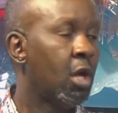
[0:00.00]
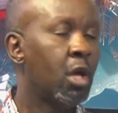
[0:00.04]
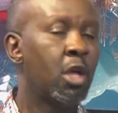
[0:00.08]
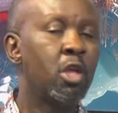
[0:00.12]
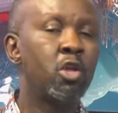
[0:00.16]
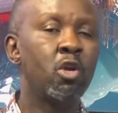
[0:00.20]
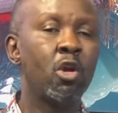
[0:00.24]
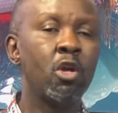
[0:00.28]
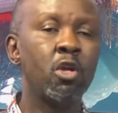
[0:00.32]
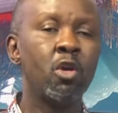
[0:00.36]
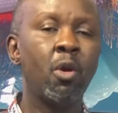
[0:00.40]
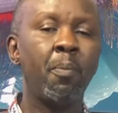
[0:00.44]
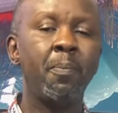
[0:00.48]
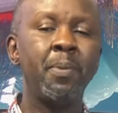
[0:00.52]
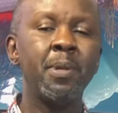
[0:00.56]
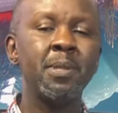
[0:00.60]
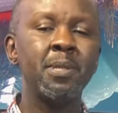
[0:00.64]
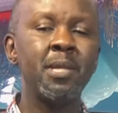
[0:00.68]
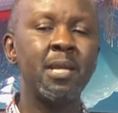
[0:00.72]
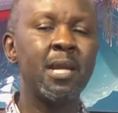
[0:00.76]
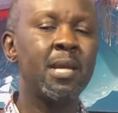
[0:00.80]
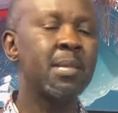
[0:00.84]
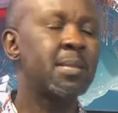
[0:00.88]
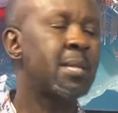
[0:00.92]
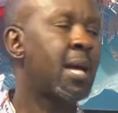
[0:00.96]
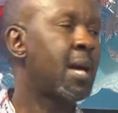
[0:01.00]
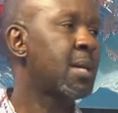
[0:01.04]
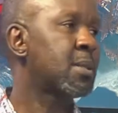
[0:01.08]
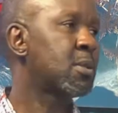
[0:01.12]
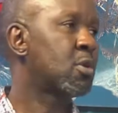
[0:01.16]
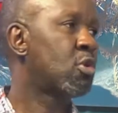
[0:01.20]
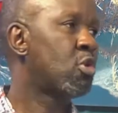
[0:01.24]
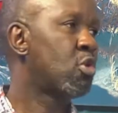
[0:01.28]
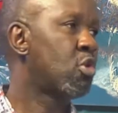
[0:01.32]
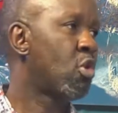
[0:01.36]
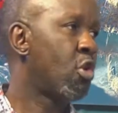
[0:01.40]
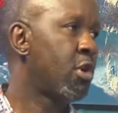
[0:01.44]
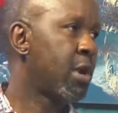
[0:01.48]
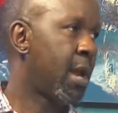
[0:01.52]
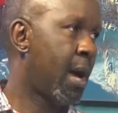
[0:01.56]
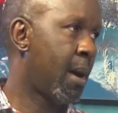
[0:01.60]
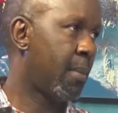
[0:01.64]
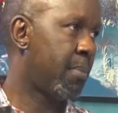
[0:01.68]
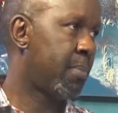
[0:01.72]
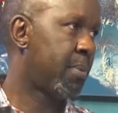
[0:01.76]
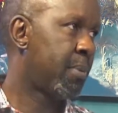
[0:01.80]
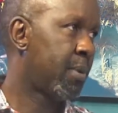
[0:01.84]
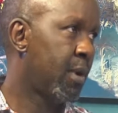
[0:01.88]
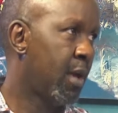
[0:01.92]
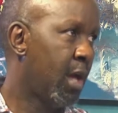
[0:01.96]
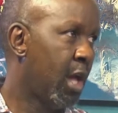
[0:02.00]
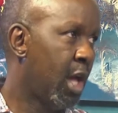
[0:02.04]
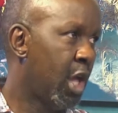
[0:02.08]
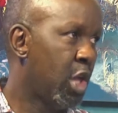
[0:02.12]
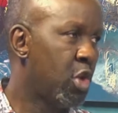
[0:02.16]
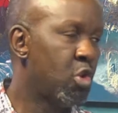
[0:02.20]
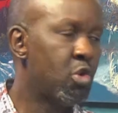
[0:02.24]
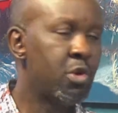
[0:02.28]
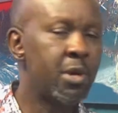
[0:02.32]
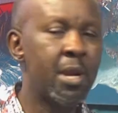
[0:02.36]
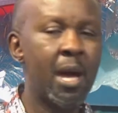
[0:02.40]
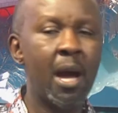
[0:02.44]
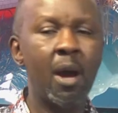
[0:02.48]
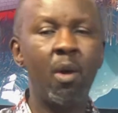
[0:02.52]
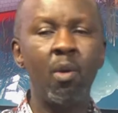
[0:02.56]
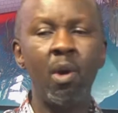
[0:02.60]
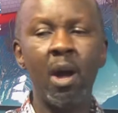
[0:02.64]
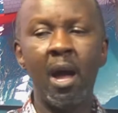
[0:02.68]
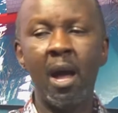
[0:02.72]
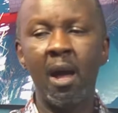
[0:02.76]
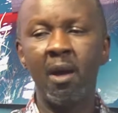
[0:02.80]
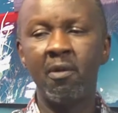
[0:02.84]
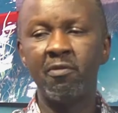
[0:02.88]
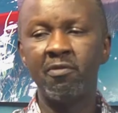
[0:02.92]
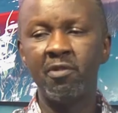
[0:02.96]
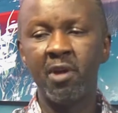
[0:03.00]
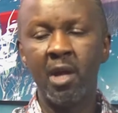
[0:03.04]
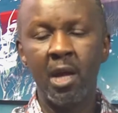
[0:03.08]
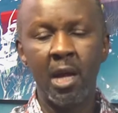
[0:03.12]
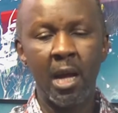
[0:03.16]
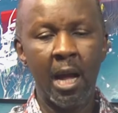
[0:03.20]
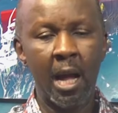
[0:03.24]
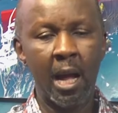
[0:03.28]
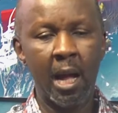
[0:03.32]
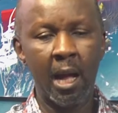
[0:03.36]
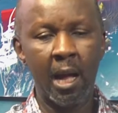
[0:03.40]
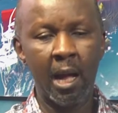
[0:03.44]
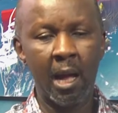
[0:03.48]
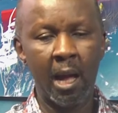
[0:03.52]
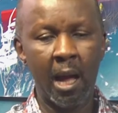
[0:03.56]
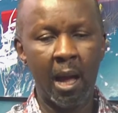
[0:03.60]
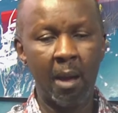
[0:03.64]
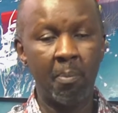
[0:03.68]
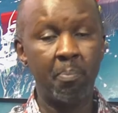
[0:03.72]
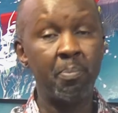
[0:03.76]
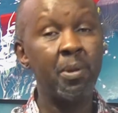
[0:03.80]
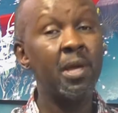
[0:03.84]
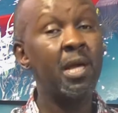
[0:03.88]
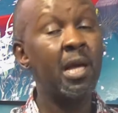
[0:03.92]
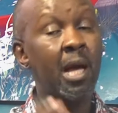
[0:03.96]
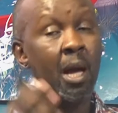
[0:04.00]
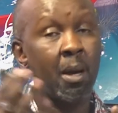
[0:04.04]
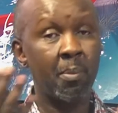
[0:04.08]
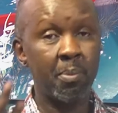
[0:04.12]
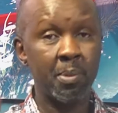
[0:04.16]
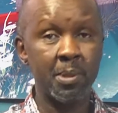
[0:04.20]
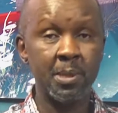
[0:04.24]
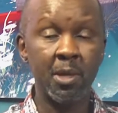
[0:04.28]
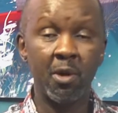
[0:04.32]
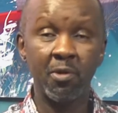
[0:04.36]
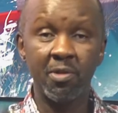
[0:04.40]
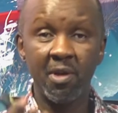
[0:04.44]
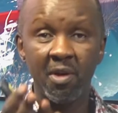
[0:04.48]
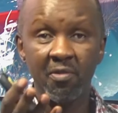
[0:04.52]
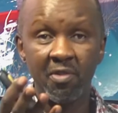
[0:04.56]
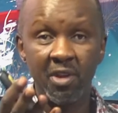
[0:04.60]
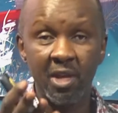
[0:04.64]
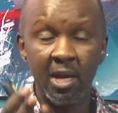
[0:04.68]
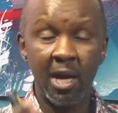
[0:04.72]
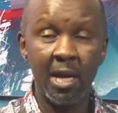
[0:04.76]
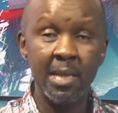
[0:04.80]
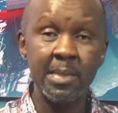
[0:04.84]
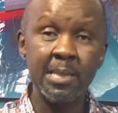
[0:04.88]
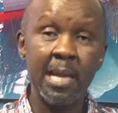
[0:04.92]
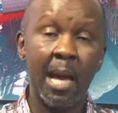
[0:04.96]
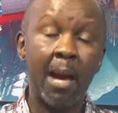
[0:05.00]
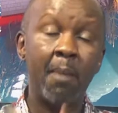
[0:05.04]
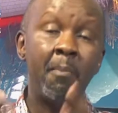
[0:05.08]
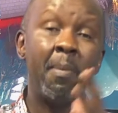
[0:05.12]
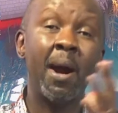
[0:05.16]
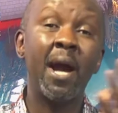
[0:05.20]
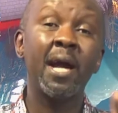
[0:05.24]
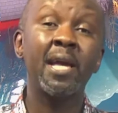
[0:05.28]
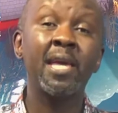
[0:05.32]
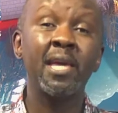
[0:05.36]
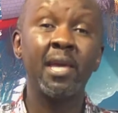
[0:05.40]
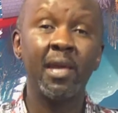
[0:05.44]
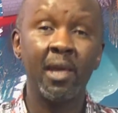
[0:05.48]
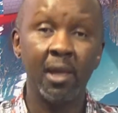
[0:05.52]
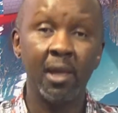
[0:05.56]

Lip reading: Your business has grown up. You now have a pickup. South Africans a bakkie.